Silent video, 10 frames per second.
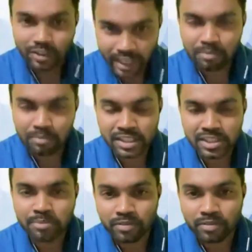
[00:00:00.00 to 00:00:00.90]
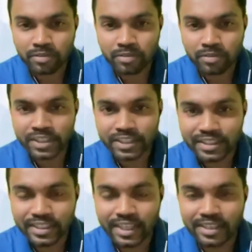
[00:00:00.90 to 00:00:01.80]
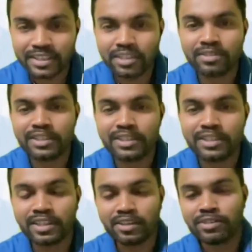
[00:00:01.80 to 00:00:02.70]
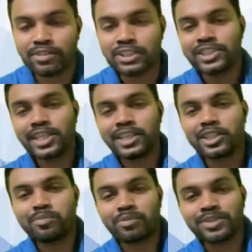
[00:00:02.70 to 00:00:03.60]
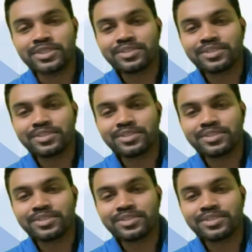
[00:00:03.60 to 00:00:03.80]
Yeah, I'm assistant professor there. Yeah, in the fashion design department.